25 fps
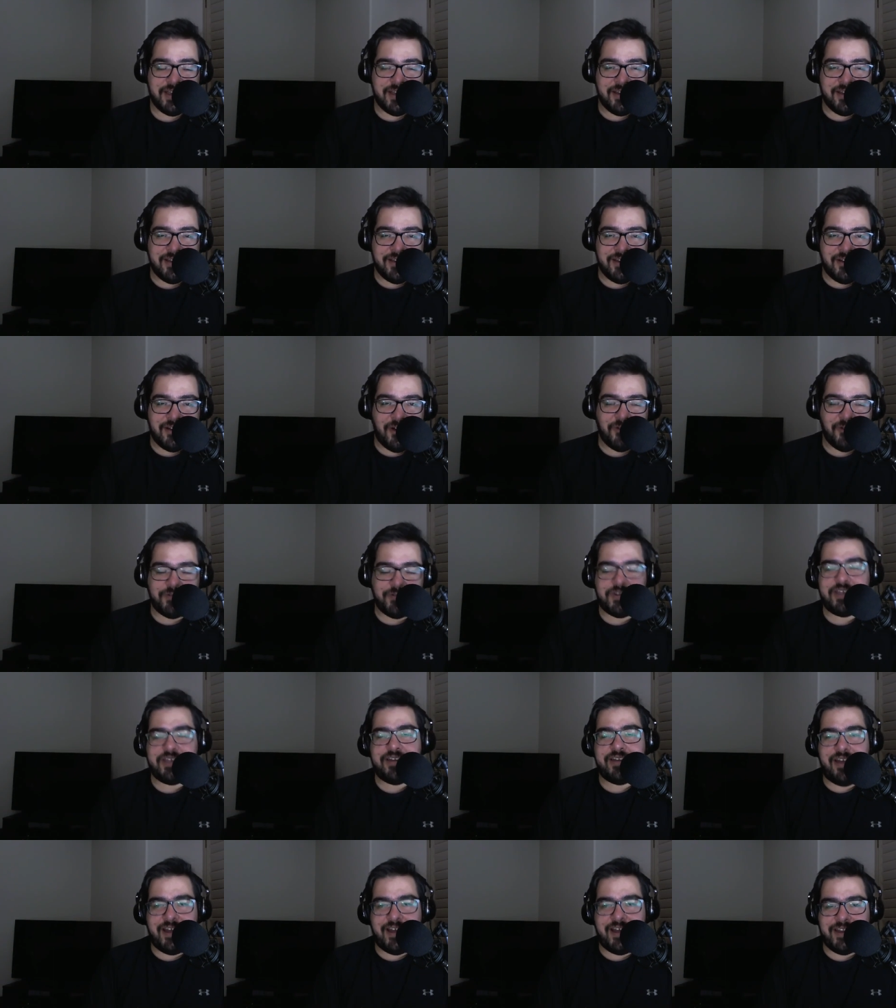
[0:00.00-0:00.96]
Hopefully
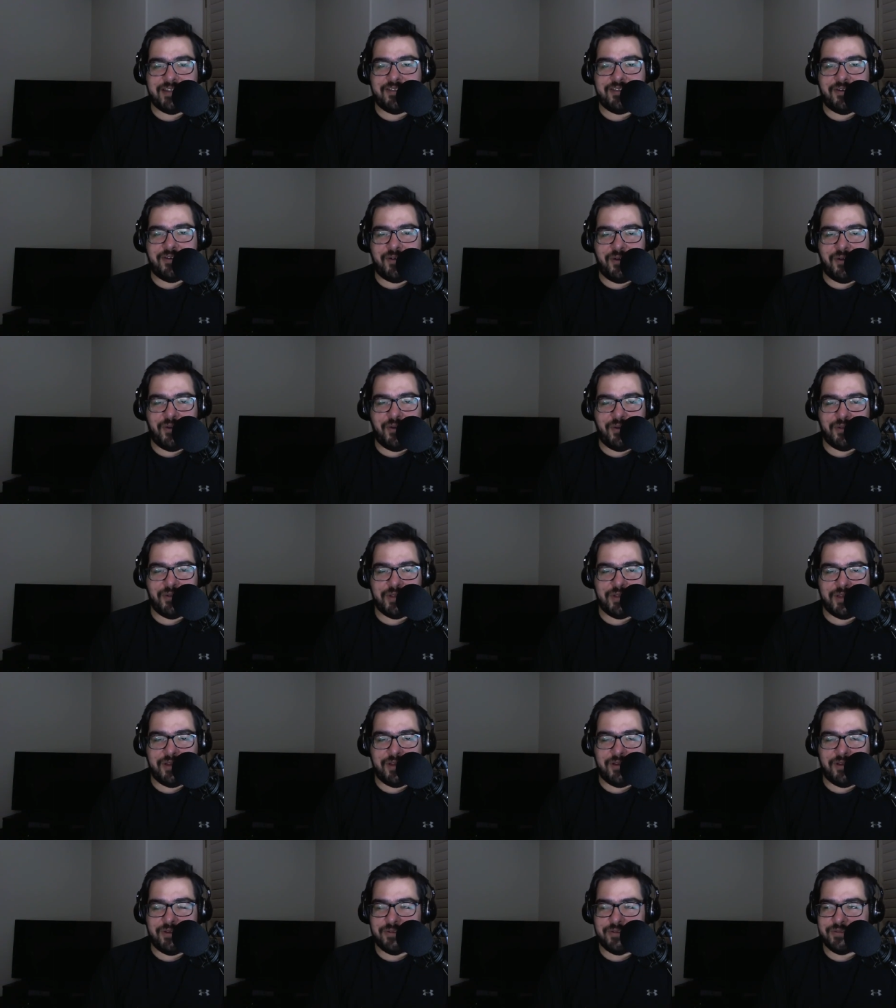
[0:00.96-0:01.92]
not in the whole, you
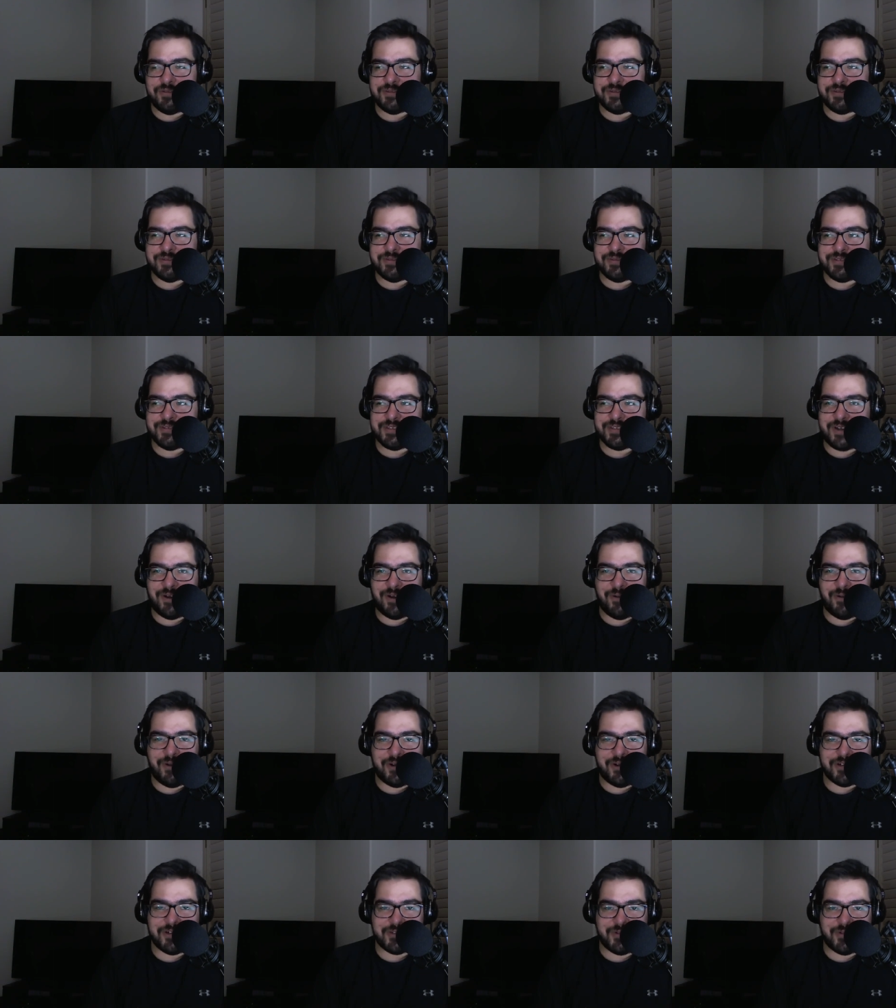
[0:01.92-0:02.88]
know, Star
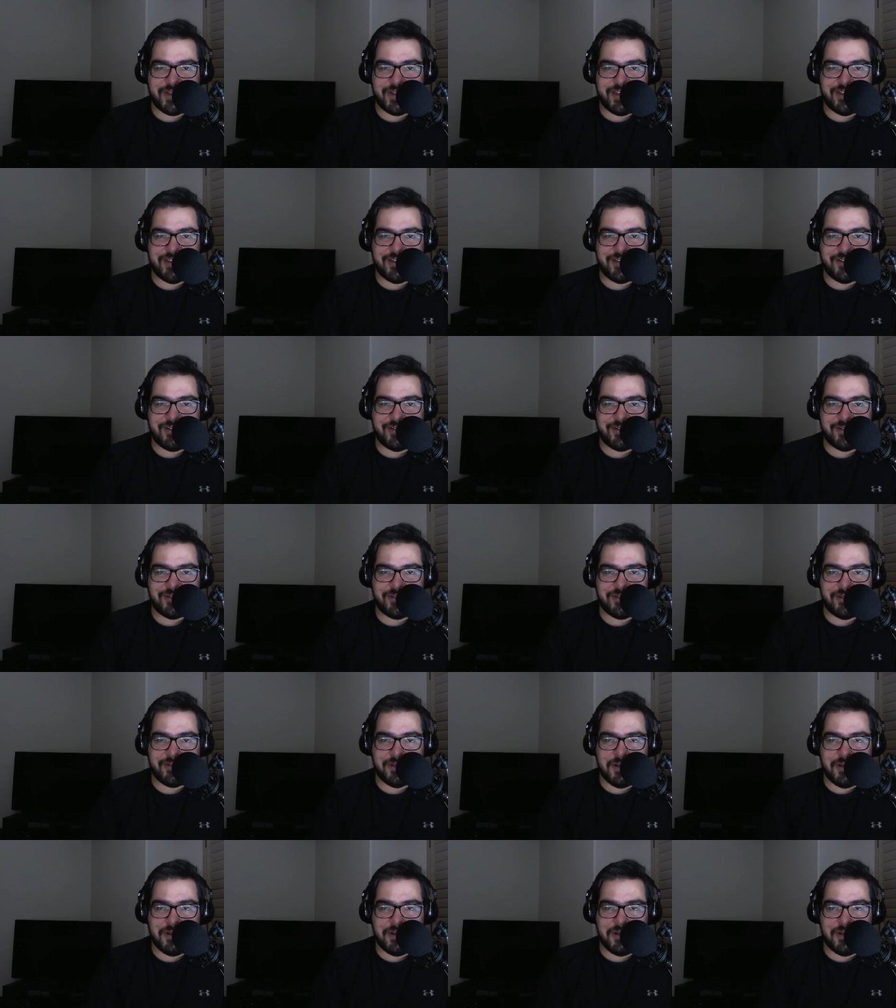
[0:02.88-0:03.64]
Wars way, you know.